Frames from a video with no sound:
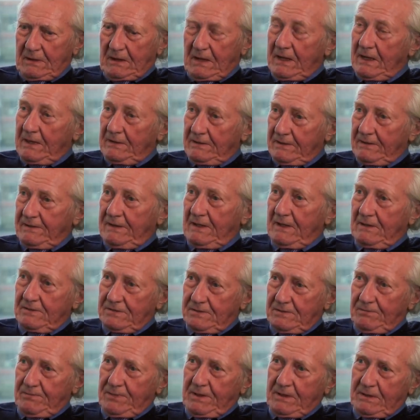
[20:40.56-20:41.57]
I had
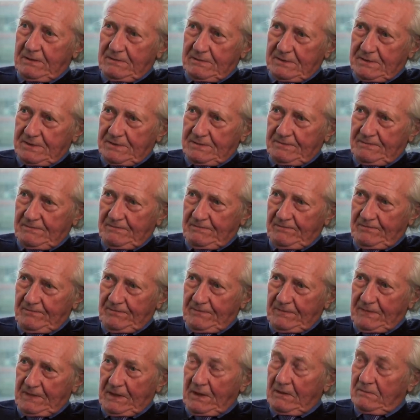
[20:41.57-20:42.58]
£1,000.
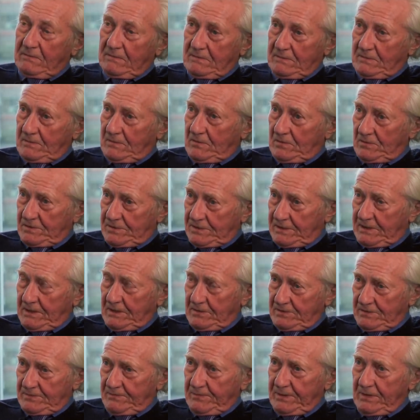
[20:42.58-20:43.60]
Now, of course,
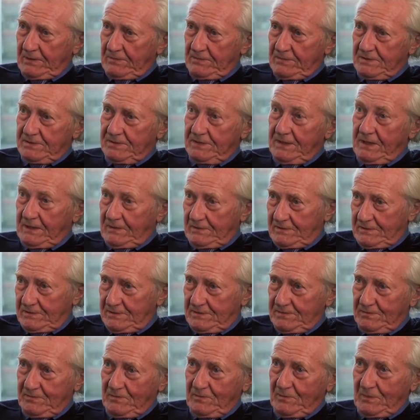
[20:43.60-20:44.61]
£1,000 then
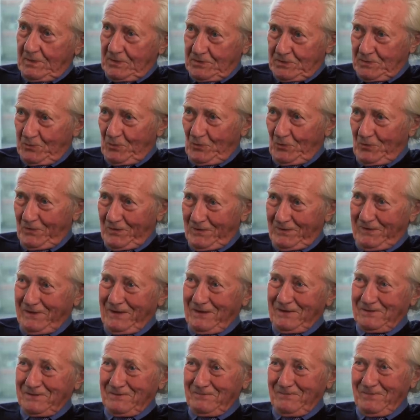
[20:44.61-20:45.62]
is much more than
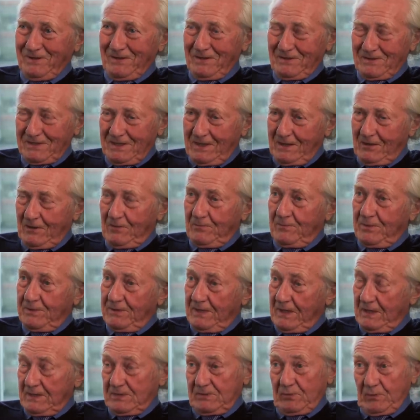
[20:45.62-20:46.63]
£1,000 now, but
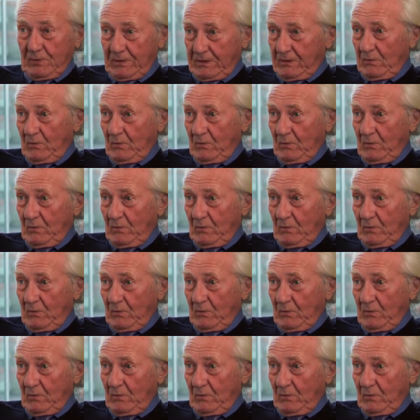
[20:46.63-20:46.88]
that's what